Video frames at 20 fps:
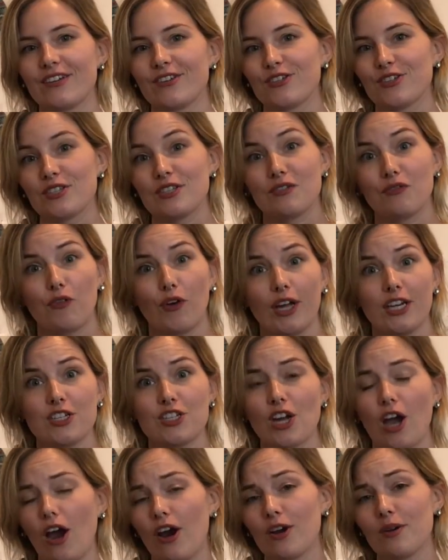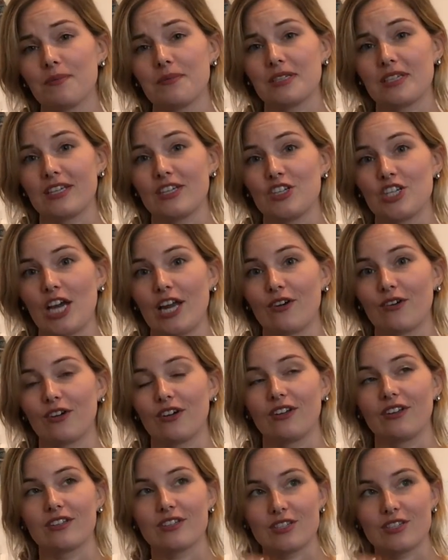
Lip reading: just fun charms in general.